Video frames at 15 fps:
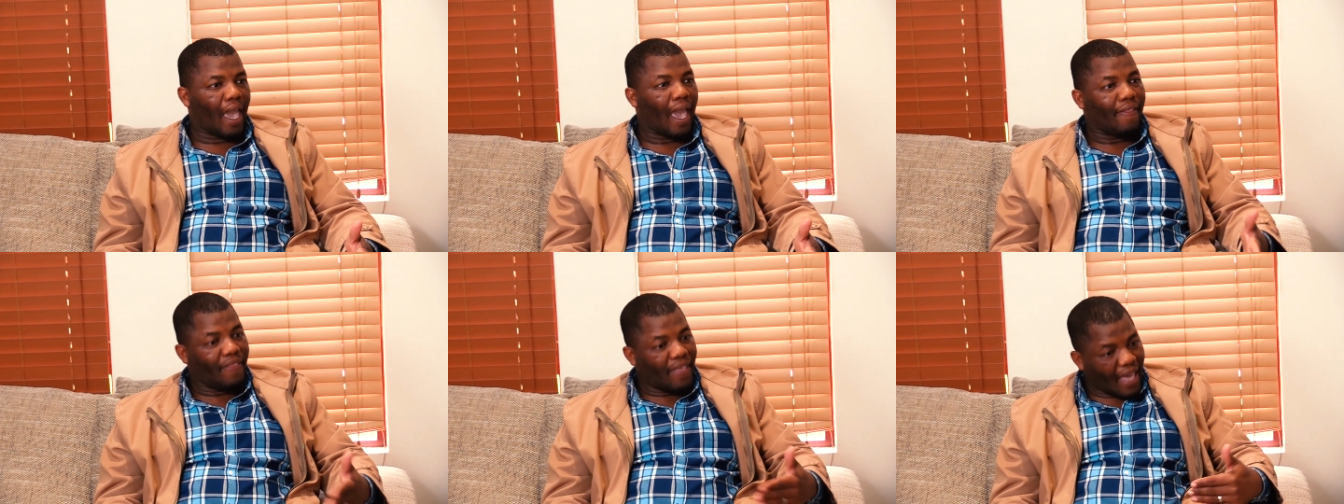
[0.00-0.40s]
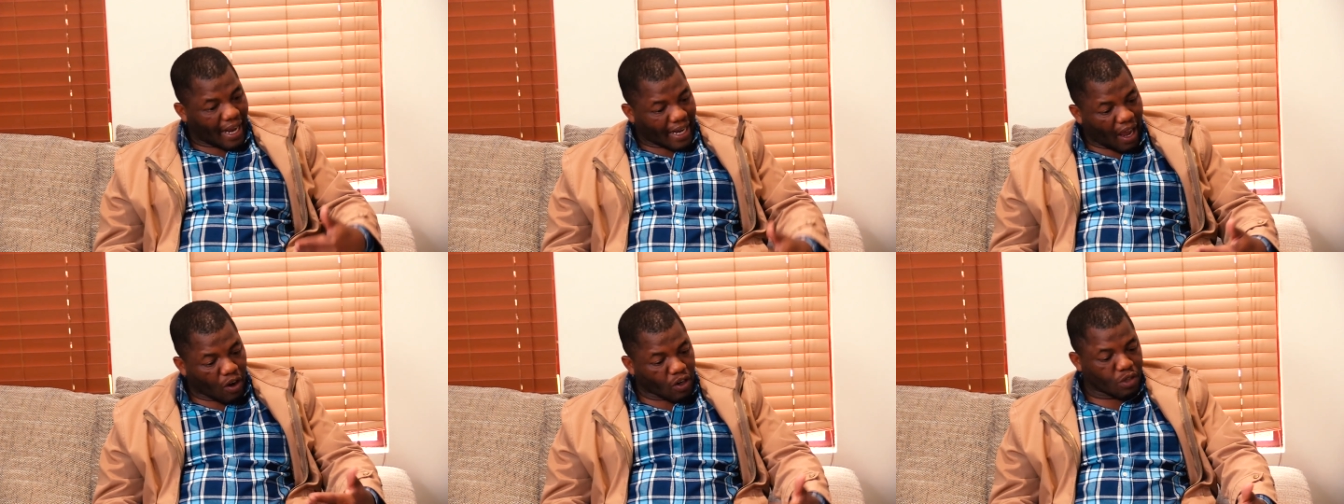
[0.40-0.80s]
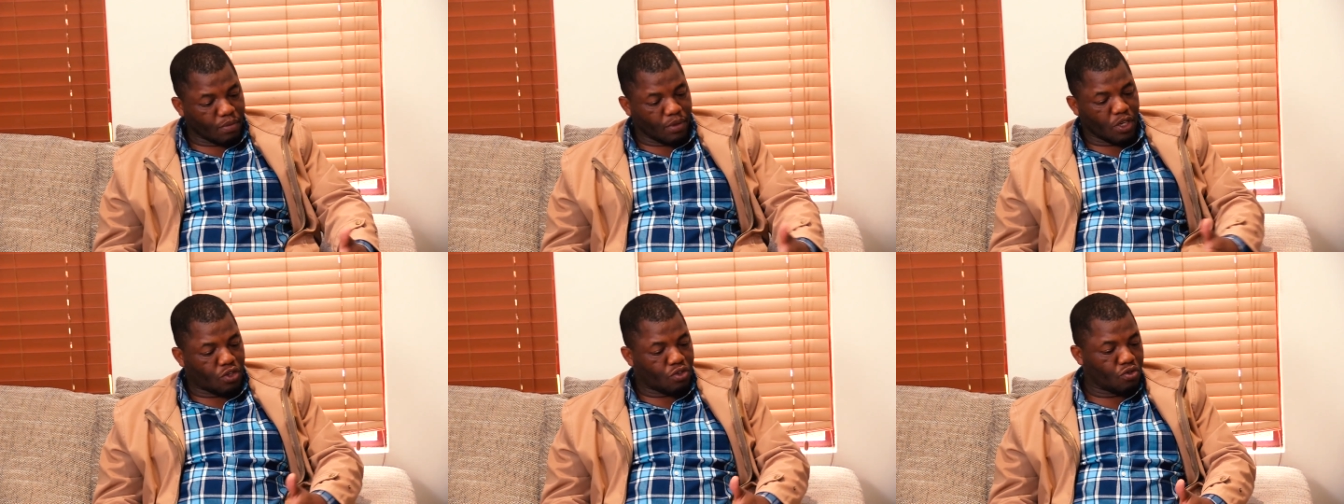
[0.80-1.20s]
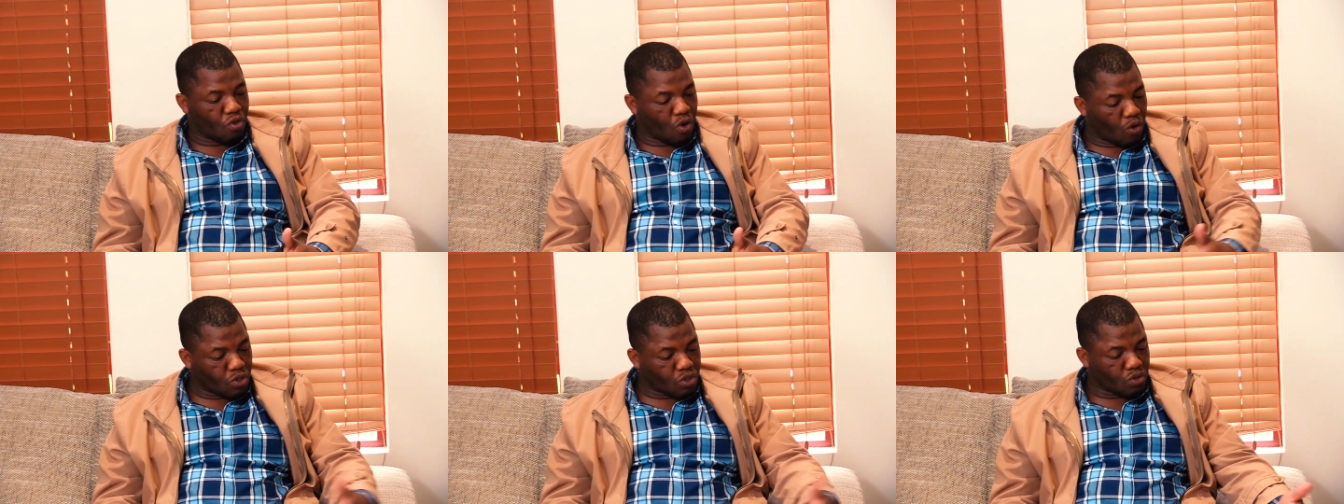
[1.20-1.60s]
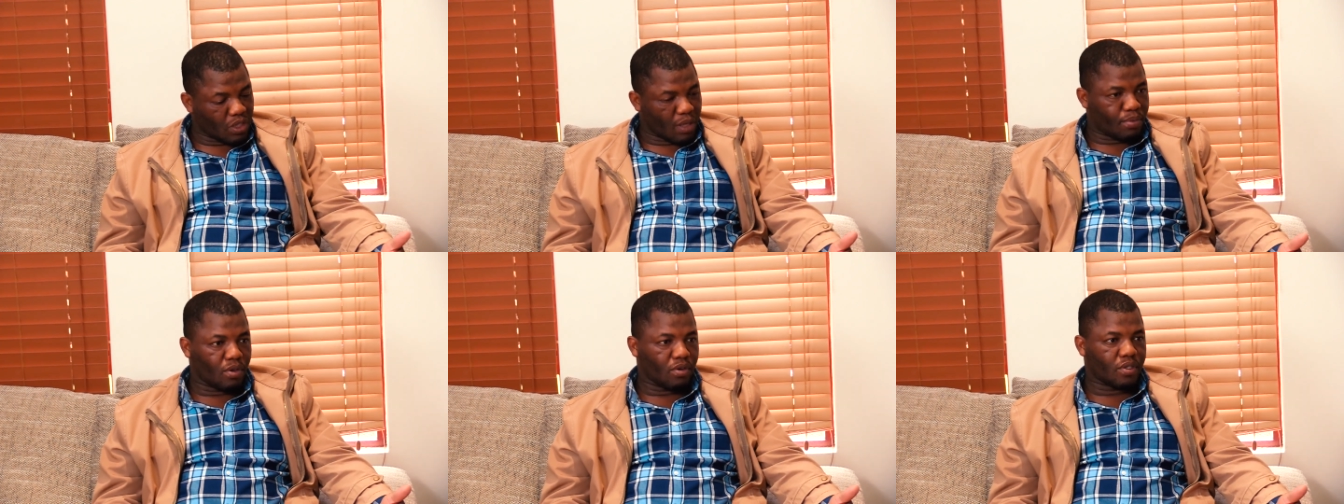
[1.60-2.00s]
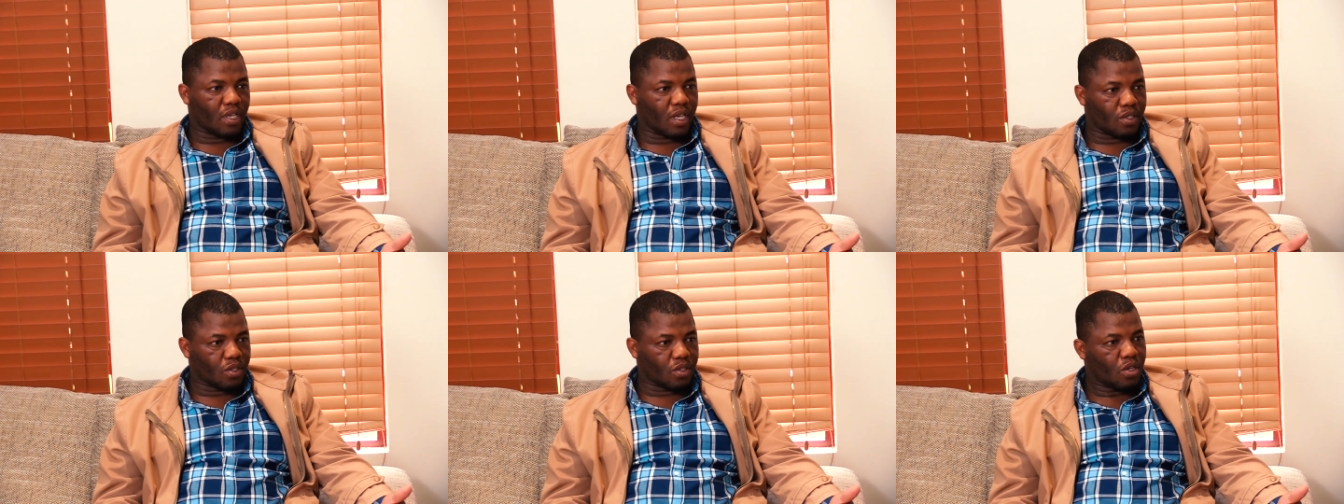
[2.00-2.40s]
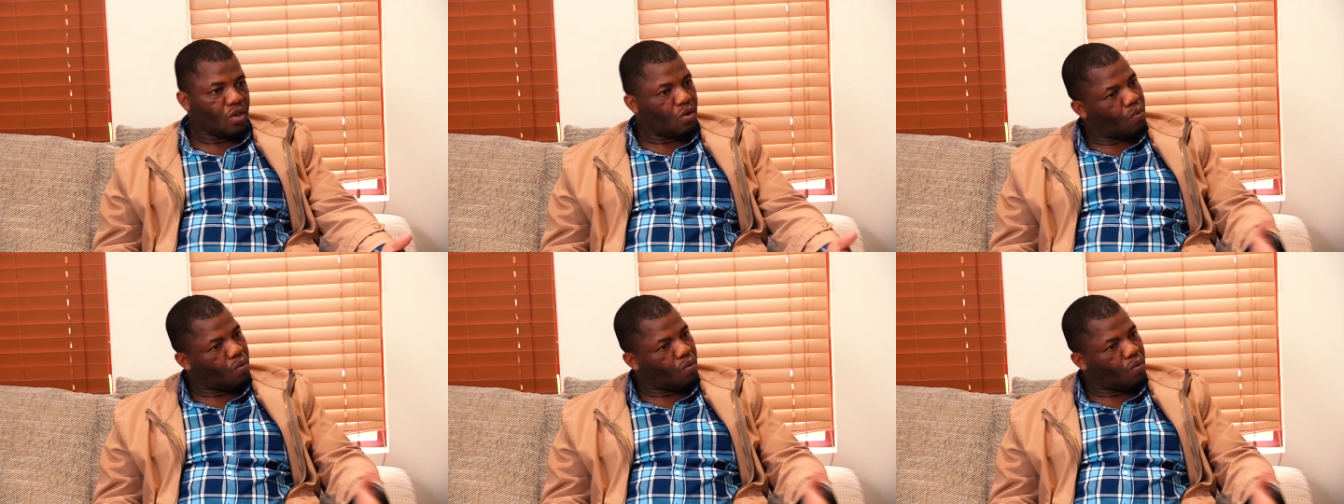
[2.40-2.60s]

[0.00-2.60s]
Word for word: and they allowed me to go through the process